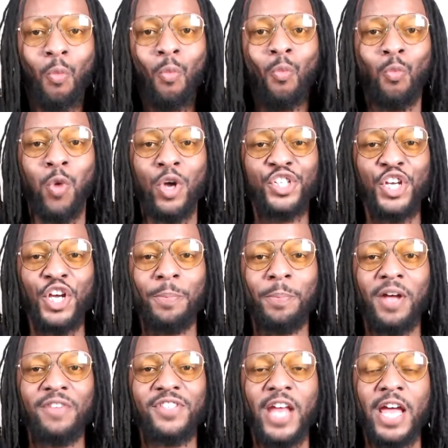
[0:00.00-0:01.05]
What's good,
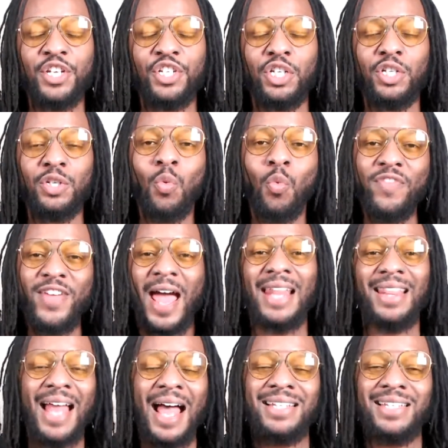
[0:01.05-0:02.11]
Buffs Nation? We've got a
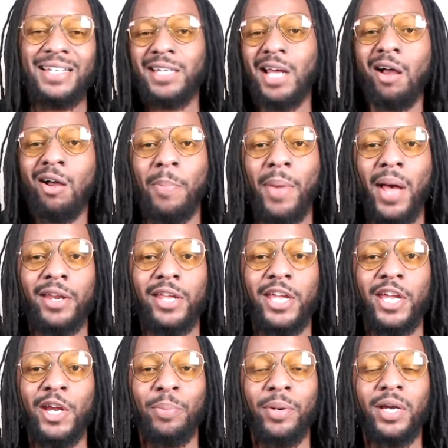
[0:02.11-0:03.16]
lot to talk about
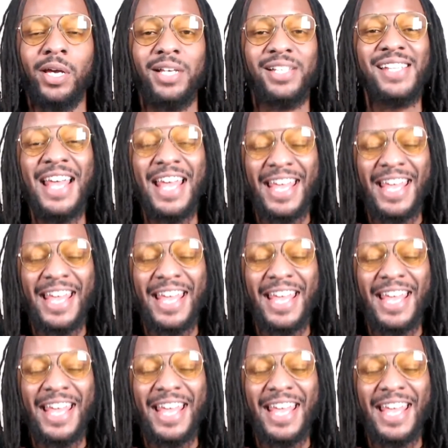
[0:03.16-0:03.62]
here because